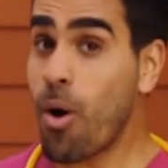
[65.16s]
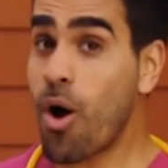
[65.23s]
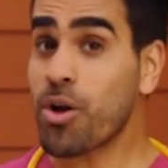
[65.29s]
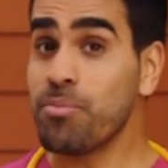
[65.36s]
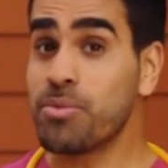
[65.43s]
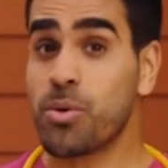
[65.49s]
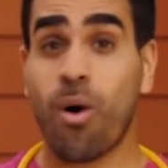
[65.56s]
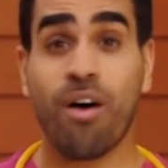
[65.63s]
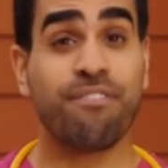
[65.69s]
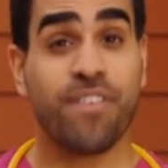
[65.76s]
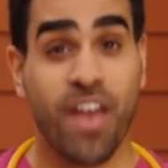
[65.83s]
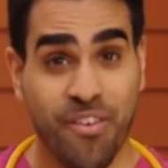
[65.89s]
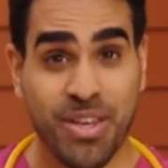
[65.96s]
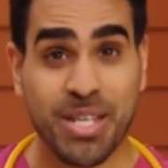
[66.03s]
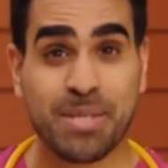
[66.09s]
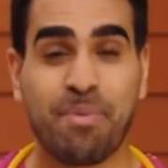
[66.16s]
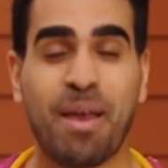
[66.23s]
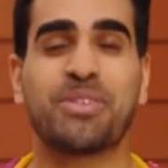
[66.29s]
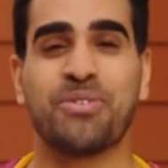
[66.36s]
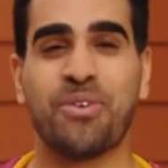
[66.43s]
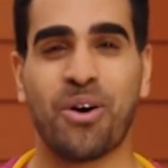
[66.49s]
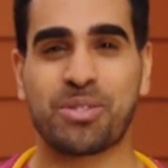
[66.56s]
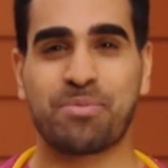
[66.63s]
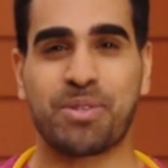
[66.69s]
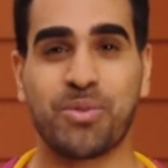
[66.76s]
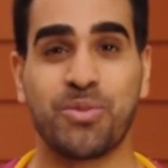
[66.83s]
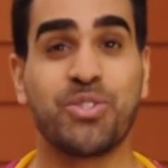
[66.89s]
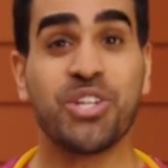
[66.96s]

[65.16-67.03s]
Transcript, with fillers: Welcome to our very special hospital